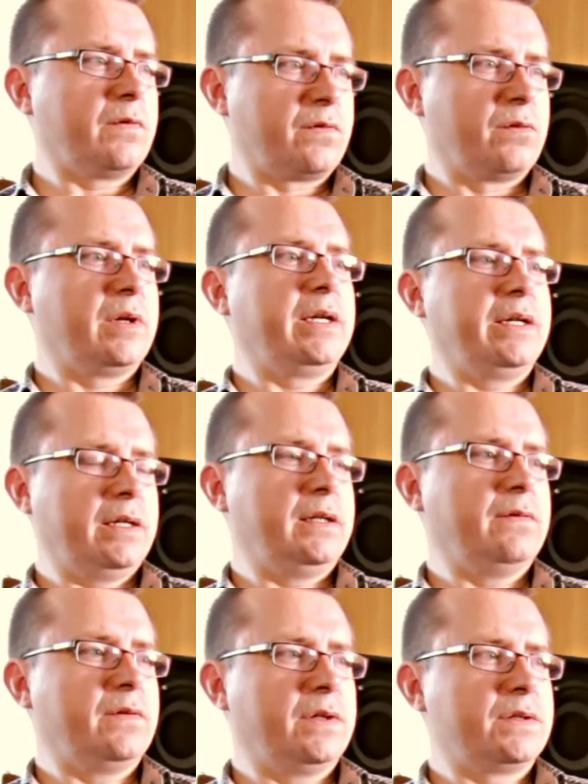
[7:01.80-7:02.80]
free, in
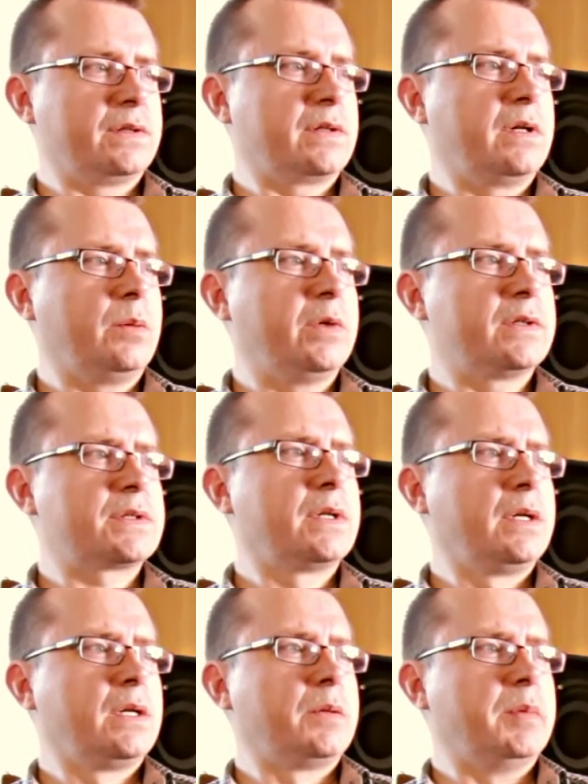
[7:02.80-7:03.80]
inverted commas,
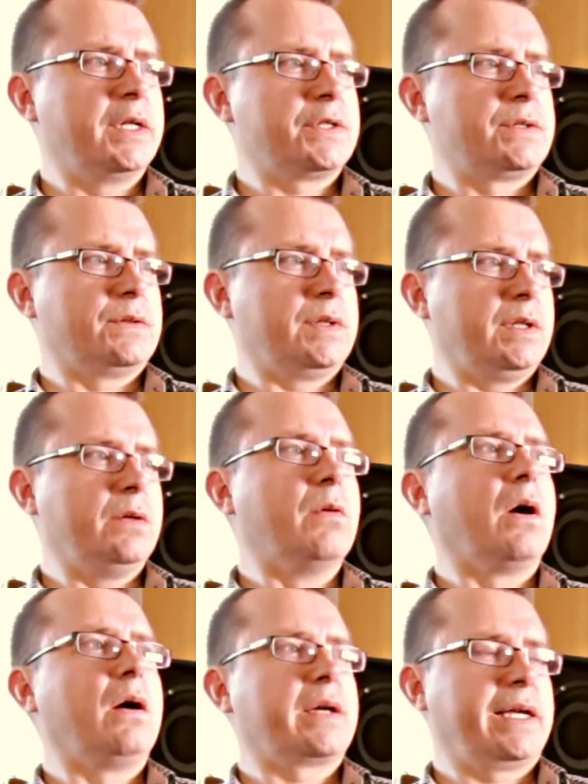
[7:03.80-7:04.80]
make sure that
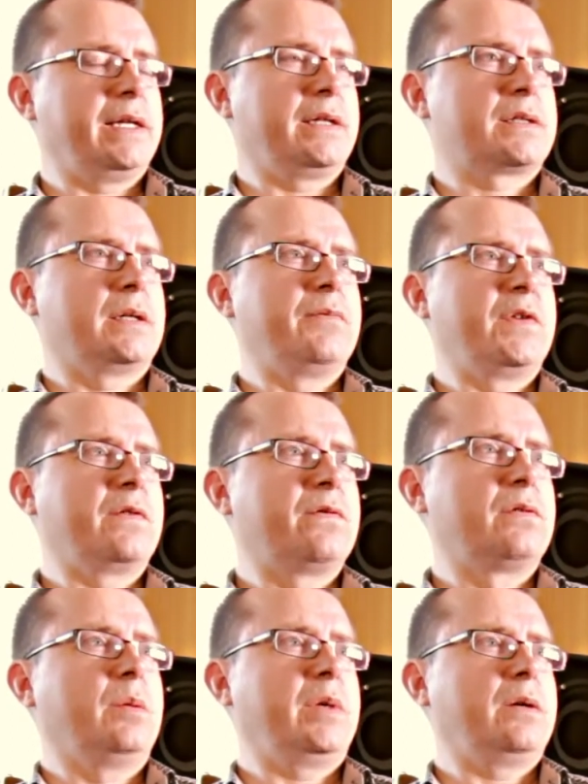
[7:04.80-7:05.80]
you are getting something
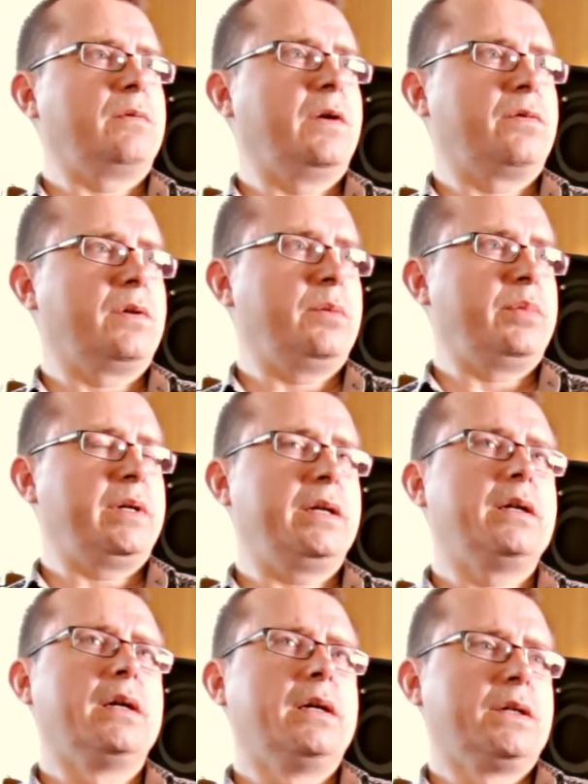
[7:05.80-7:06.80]
from it, whether it
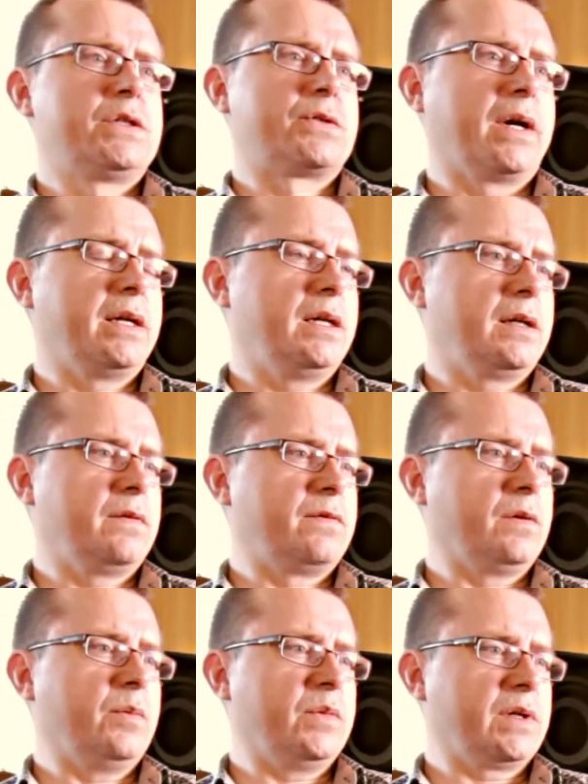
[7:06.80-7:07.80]
be training
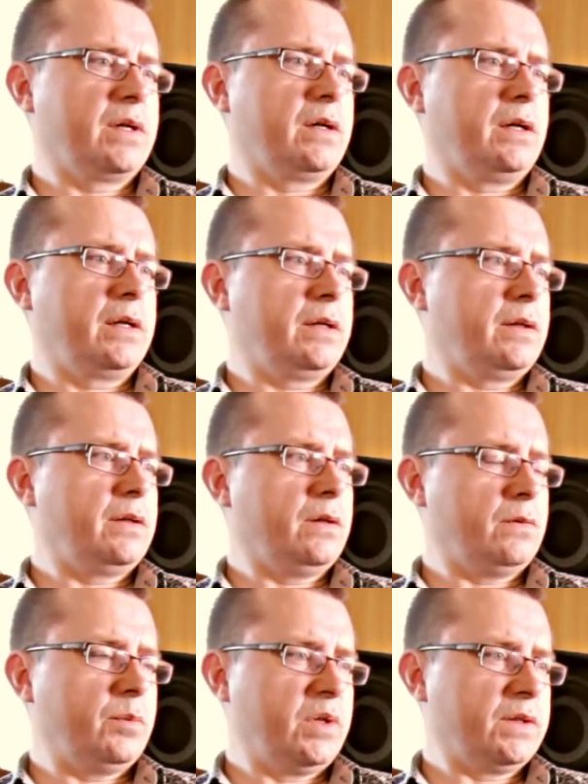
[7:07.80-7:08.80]
from the guy
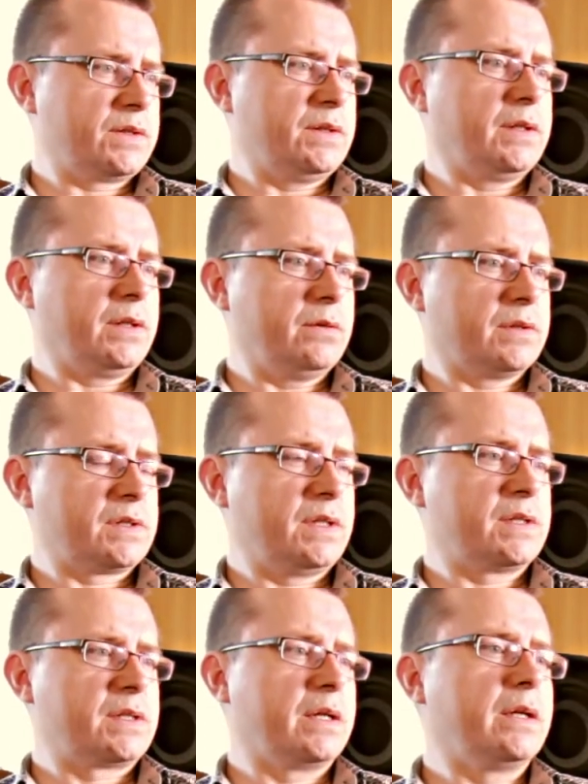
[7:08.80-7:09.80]
or person that you're
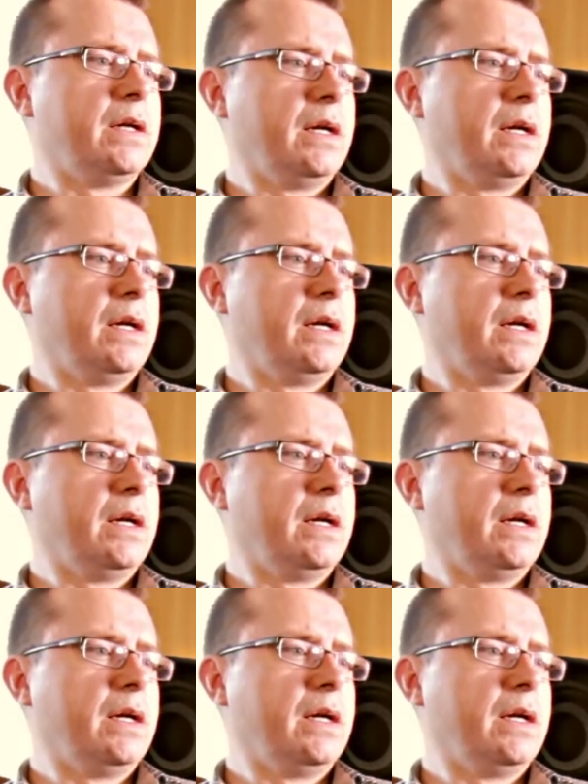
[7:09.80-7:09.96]
assisting,